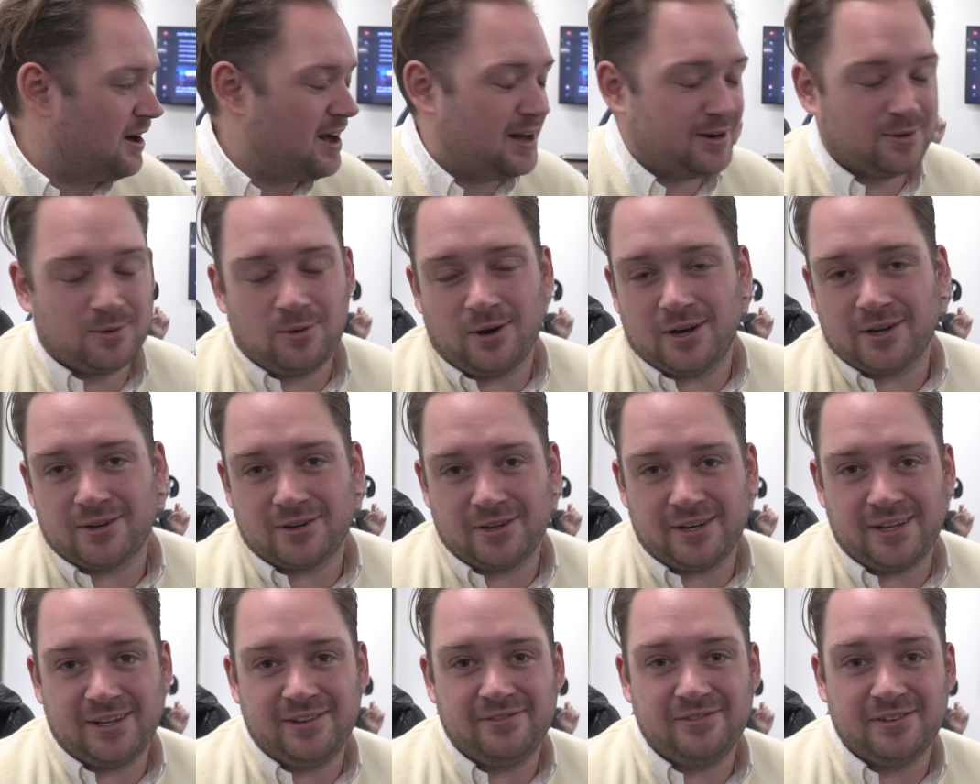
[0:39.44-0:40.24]
I had quite a
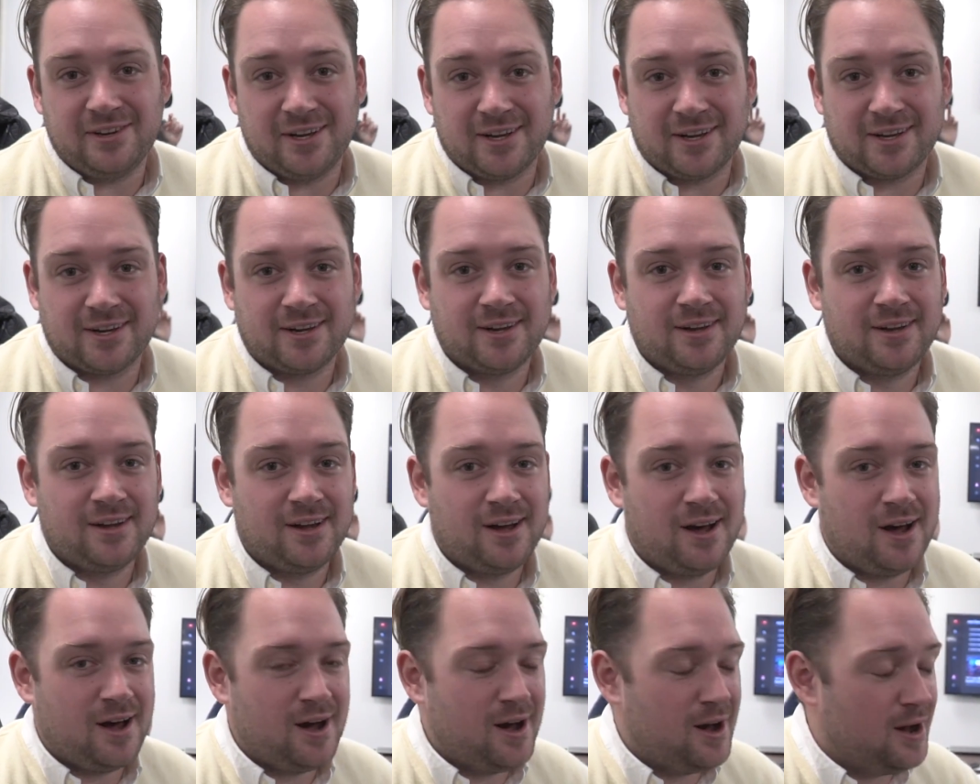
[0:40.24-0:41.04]
good evening.
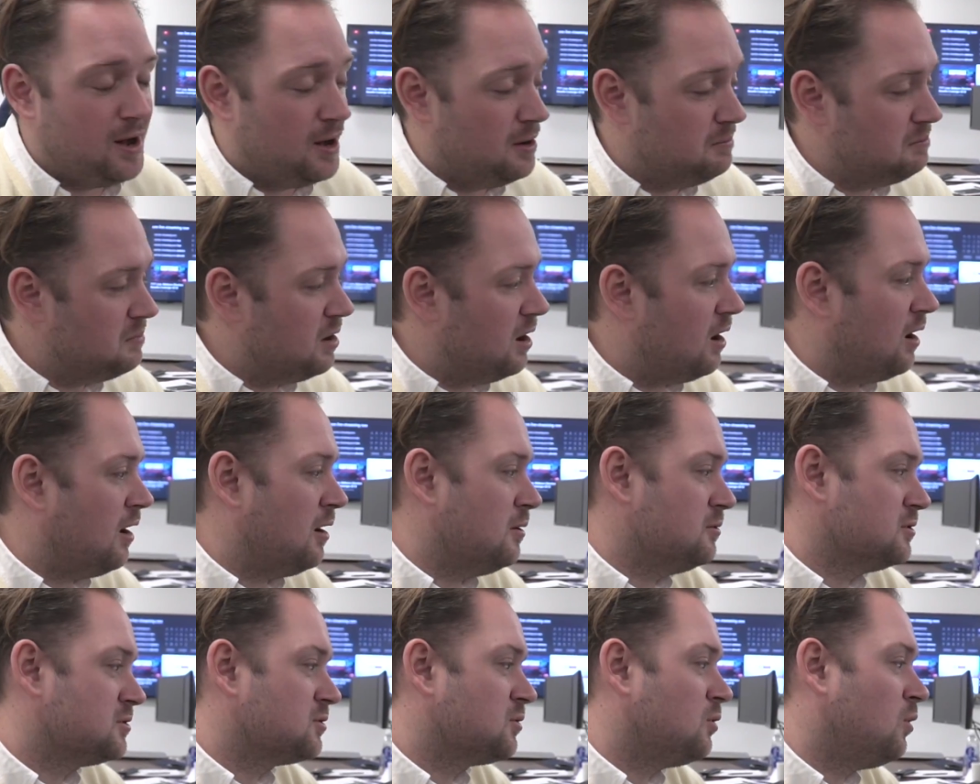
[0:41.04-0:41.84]

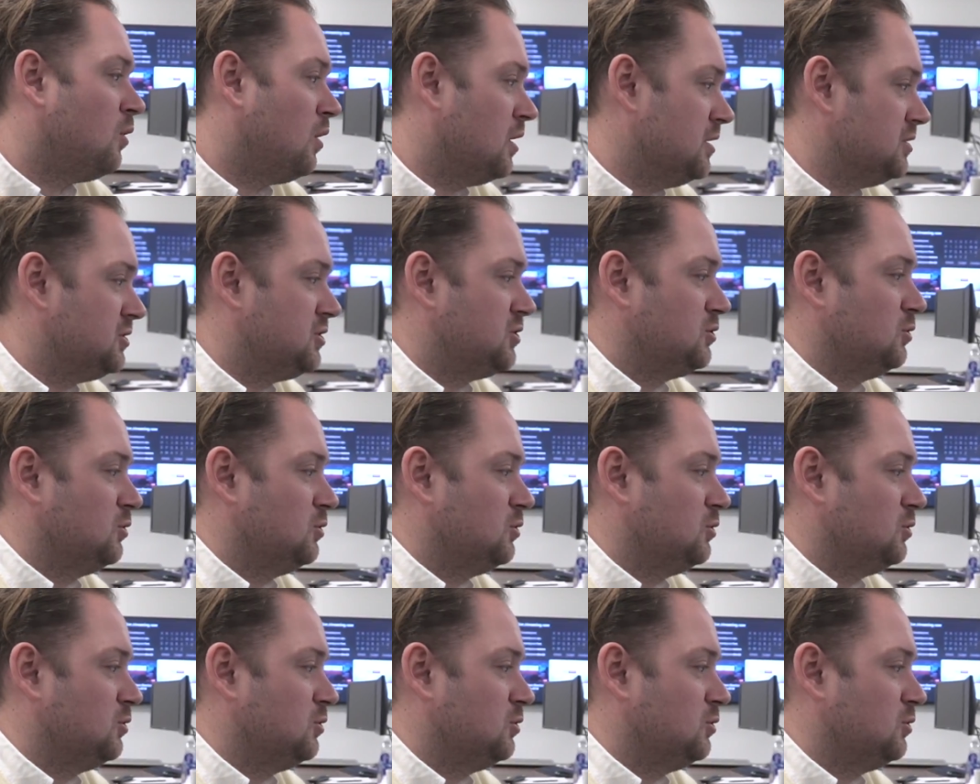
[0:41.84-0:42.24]
I was quite